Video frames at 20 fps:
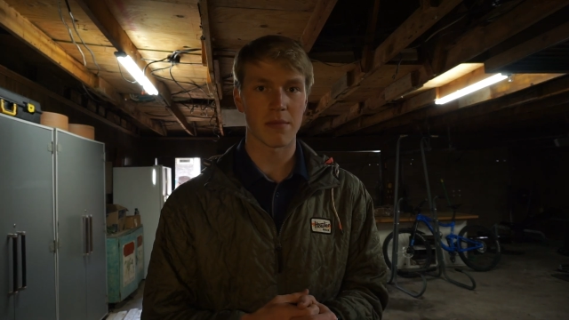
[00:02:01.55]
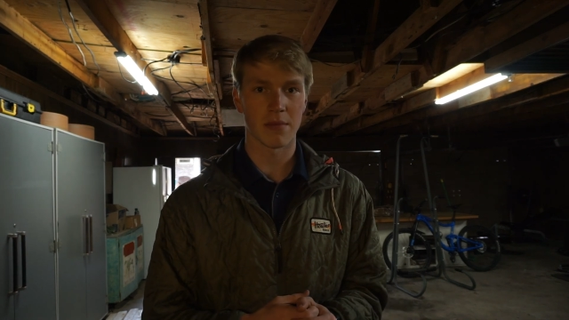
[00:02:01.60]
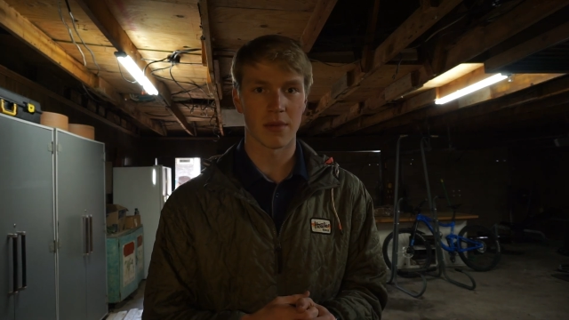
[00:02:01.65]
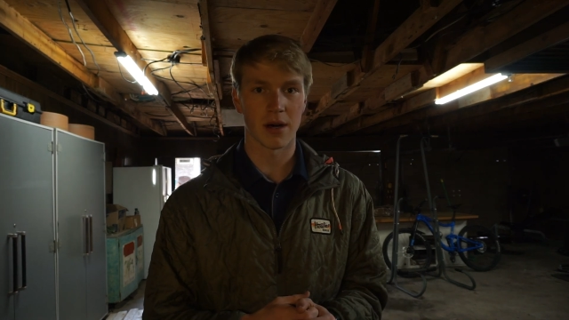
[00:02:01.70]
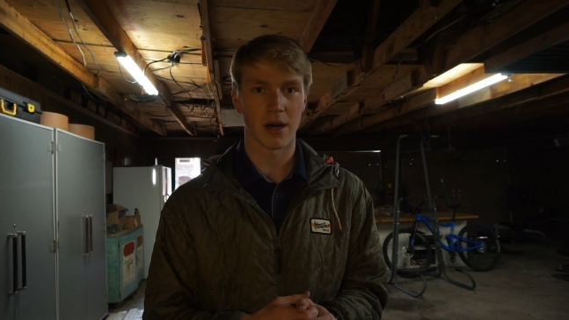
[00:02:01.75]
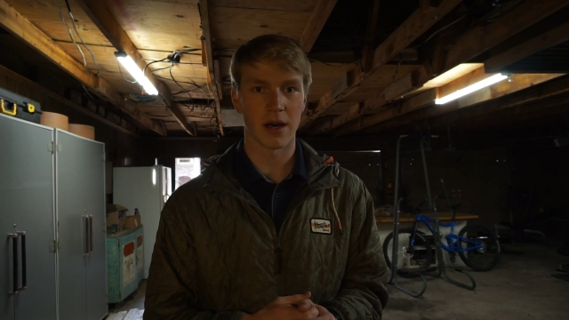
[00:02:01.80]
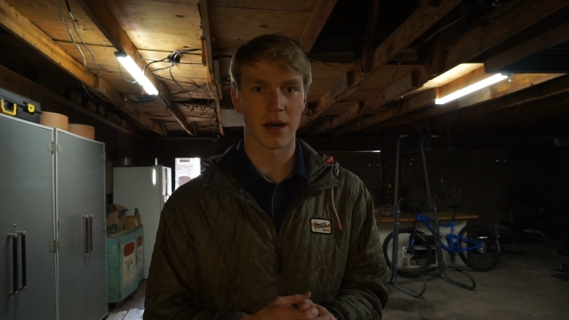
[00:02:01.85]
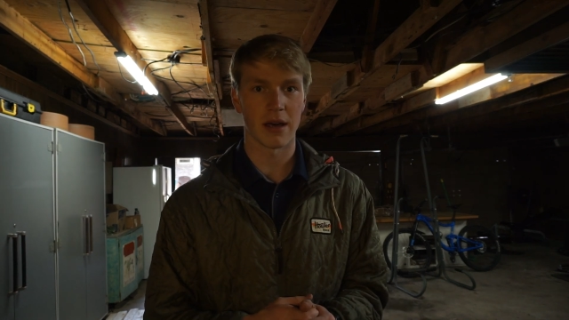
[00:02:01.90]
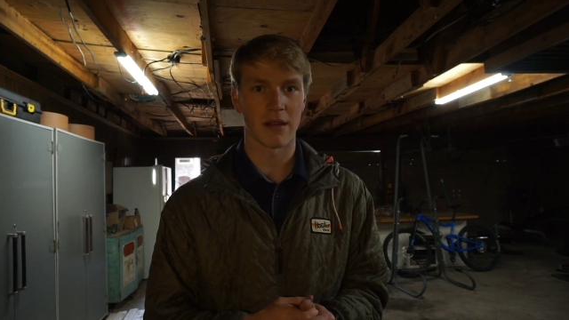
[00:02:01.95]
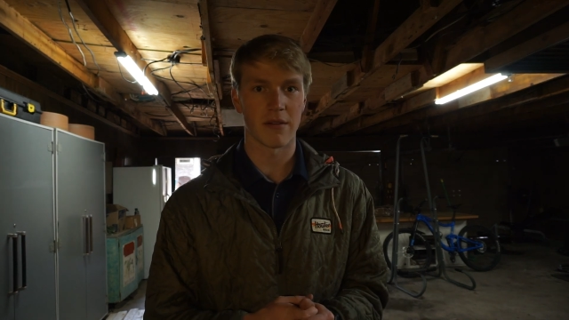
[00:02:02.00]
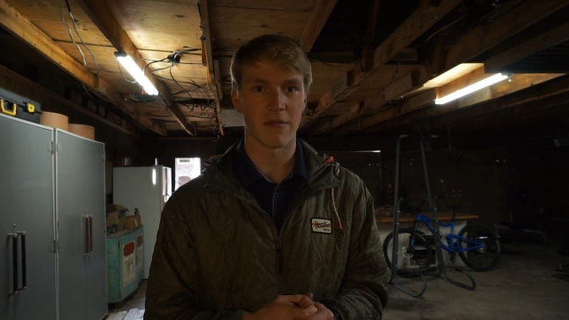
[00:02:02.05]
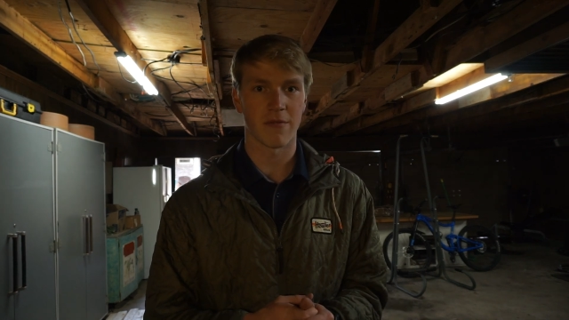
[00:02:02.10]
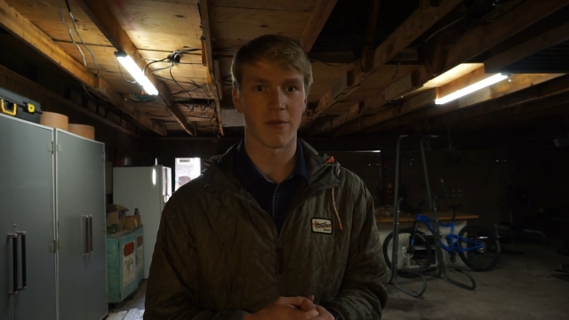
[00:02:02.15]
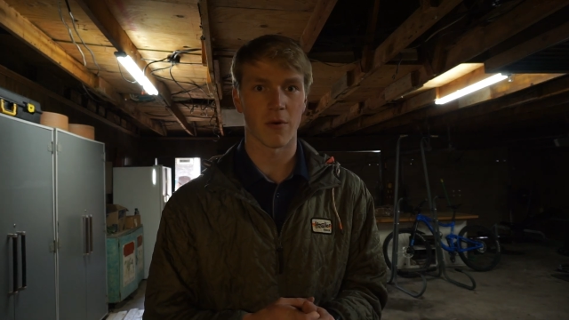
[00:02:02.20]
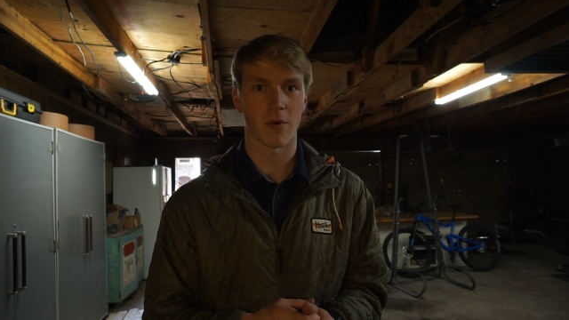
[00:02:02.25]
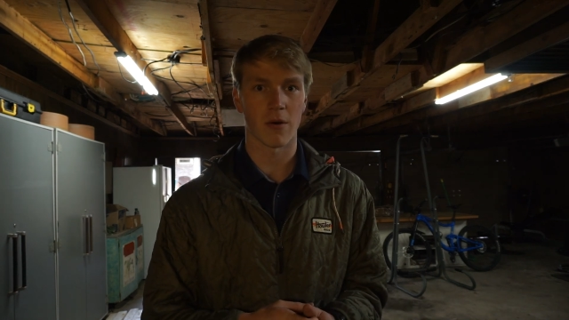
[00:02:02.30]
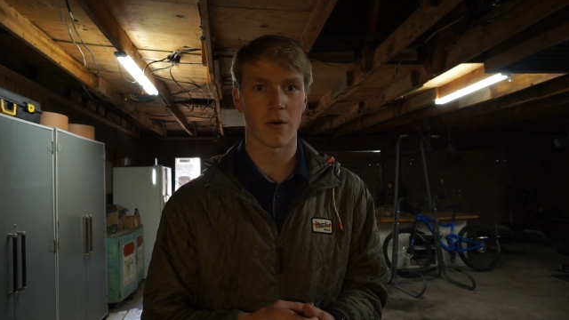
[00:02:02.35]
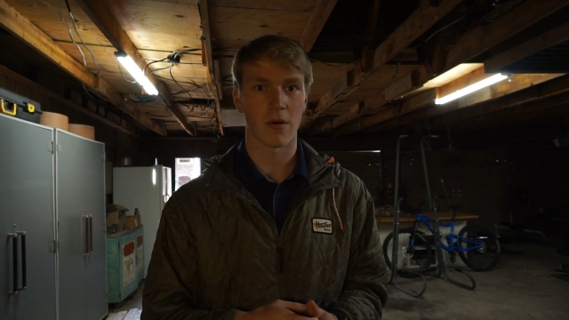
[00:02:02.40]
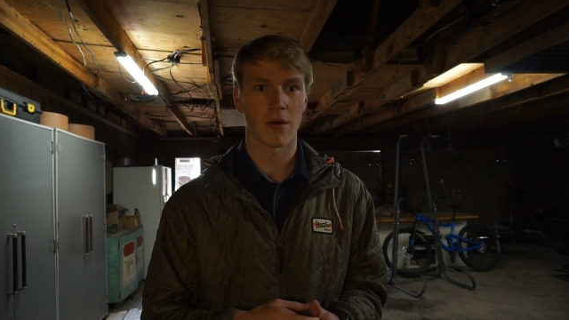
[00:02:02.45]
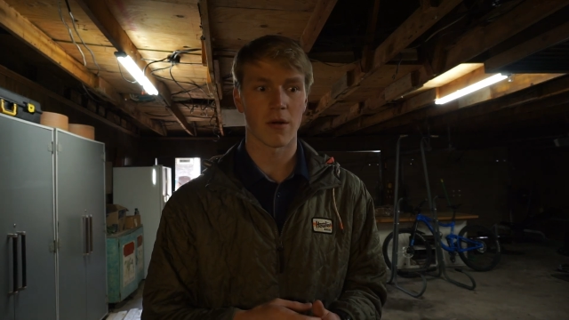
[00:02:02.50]
mud
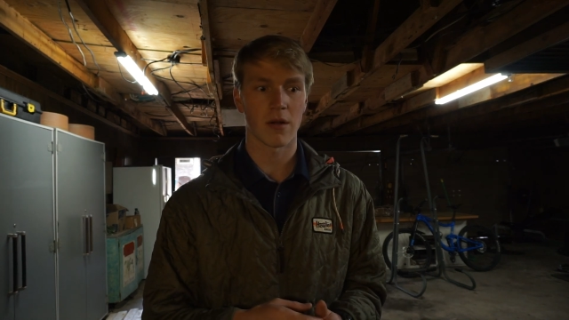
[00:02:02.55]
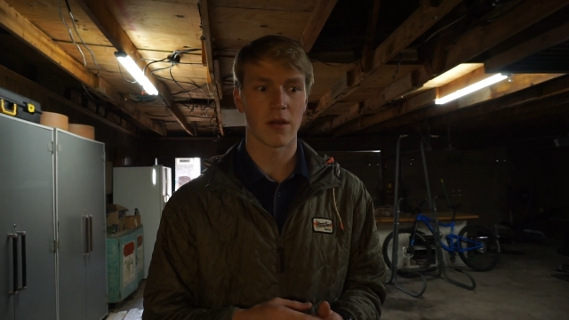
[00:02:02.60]
for